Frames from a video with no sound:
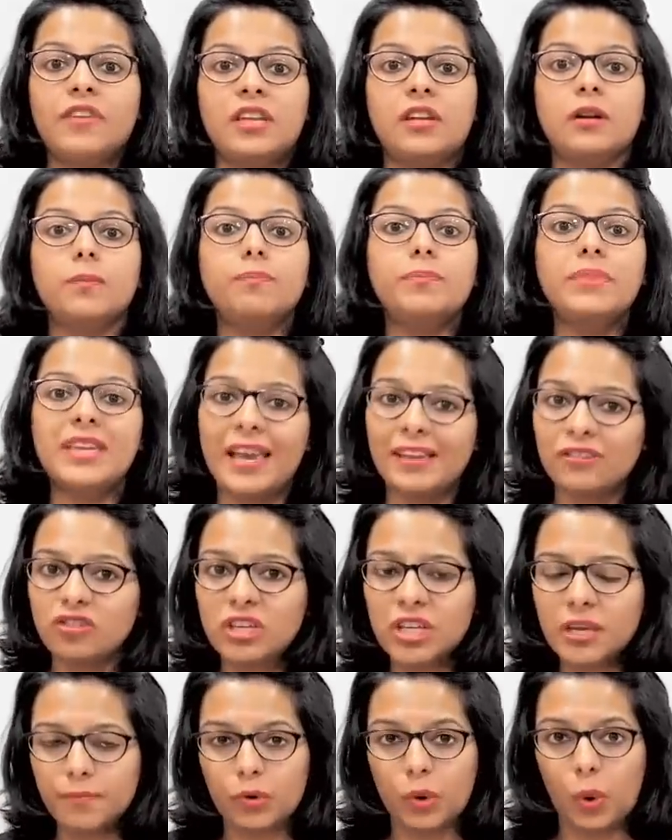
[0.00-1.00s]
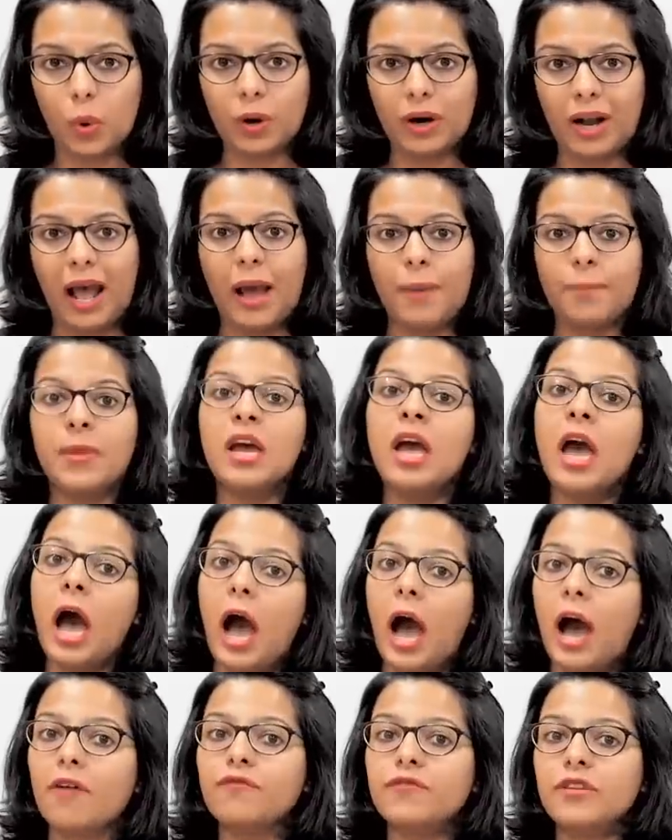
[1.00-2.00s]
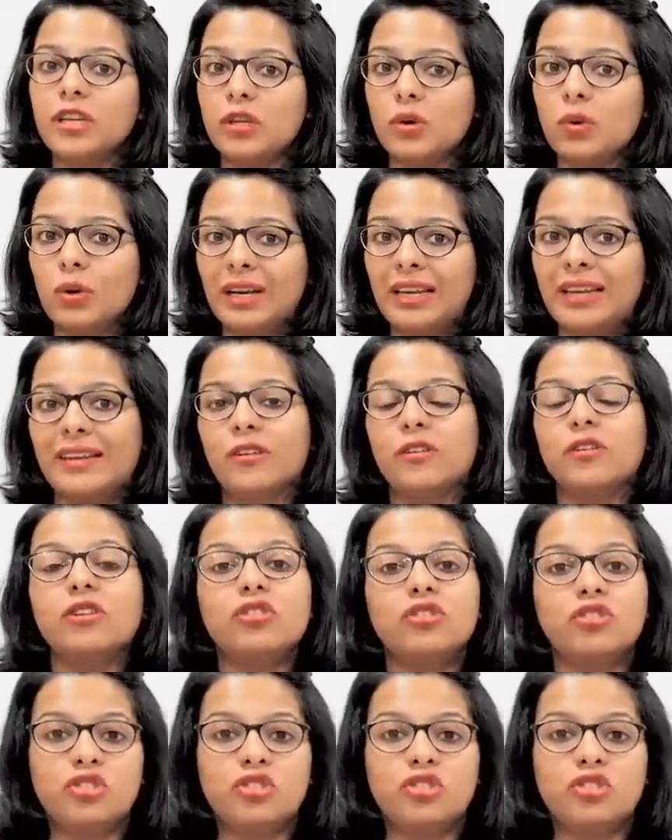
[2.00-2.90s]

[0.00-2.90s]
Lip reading: in a PhD program after you clear